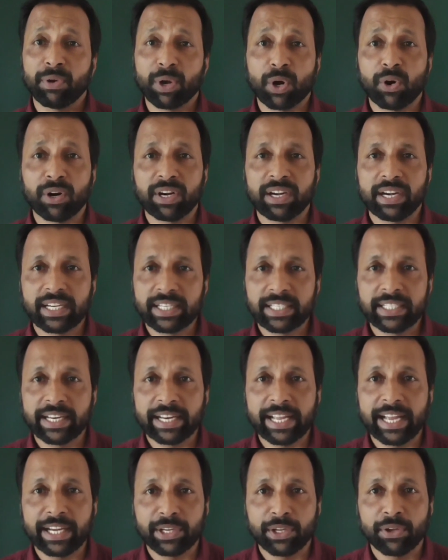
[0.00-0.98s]
your own
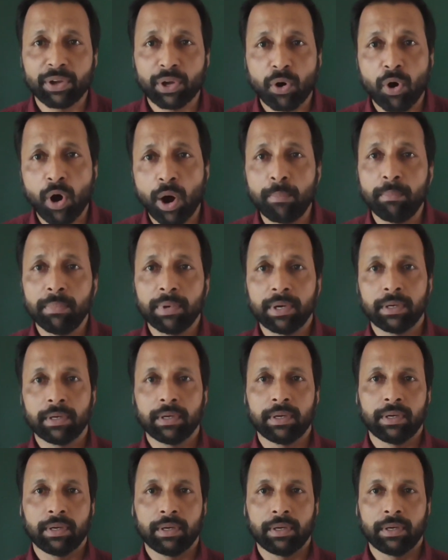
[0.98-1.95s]
dictionary at your
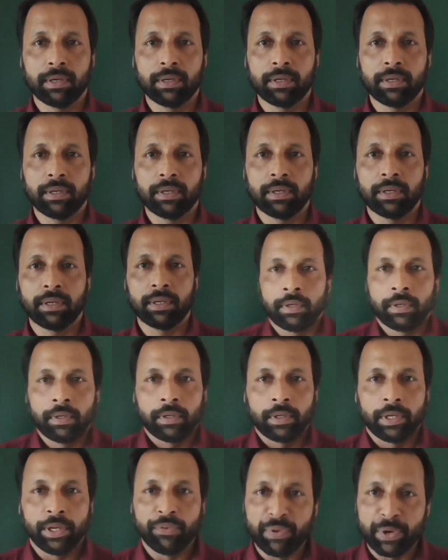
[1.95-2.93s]
home?
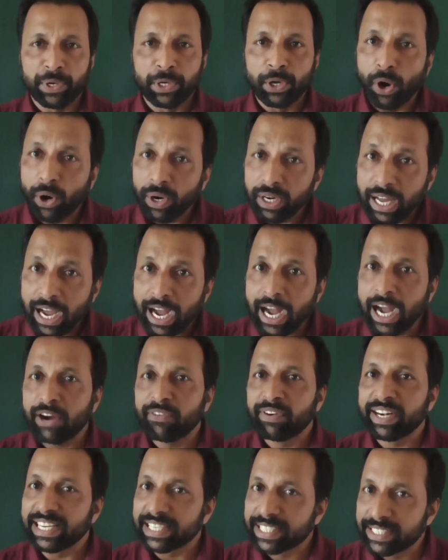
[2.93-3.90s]
If you don't
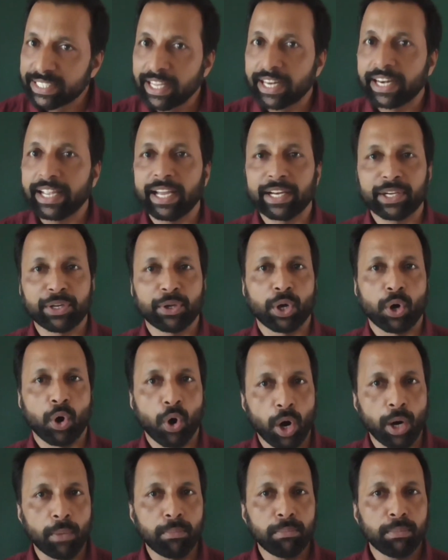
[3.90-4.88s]
have dictionary at your
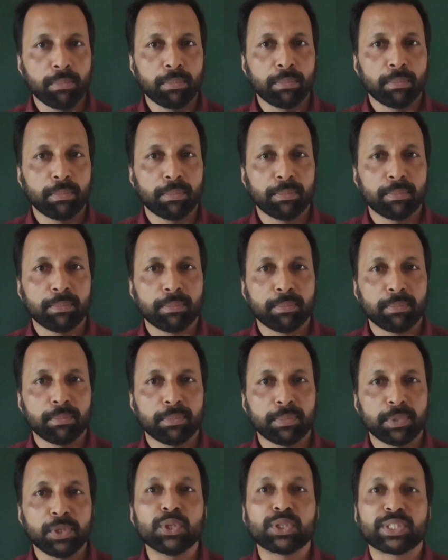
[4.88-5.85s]

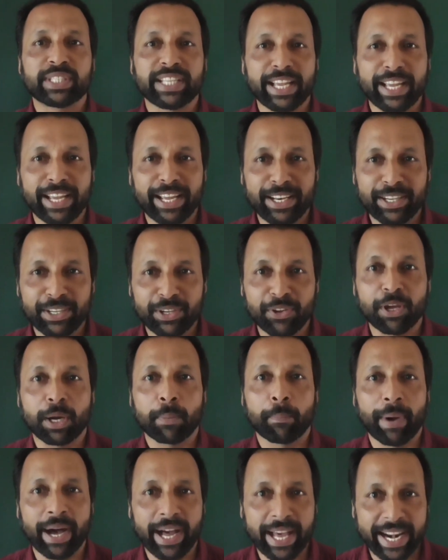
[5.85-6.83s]
home, you say to
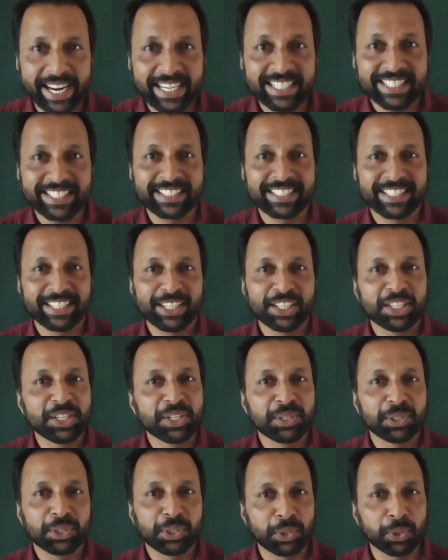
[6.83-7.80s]
your parents
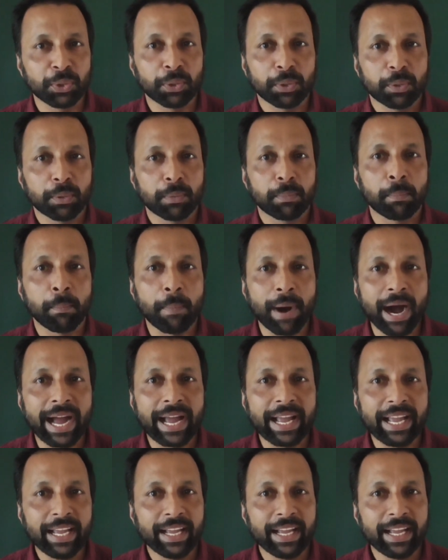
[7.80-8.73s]
to buy